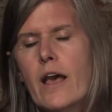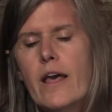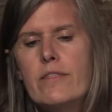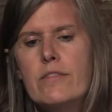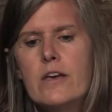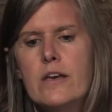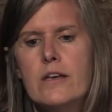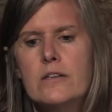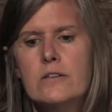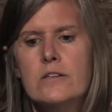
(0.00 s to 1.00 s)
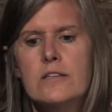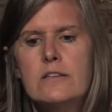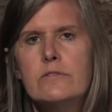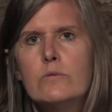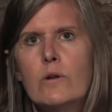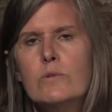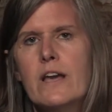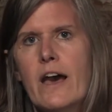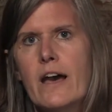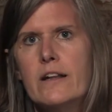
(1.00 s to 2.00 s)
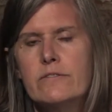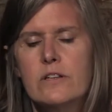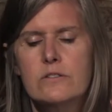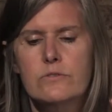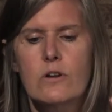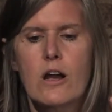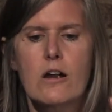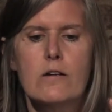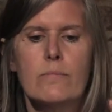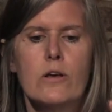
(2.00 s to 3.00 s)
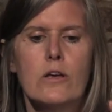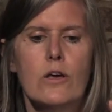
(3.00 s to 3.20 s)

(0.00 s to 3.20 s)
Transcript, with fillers: and then even when we had evidence for harm,